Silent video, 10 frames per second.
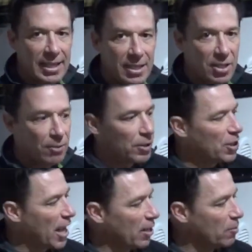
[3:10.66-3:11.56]
and the Silver
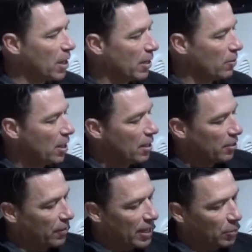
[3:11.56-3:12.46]
Shadow model.
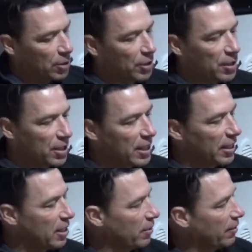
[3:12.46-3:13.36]
So that's what you're going to see
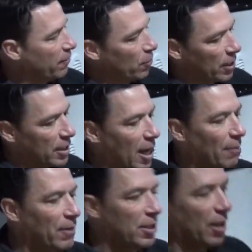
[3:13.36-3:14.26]
in here. They fold on top of each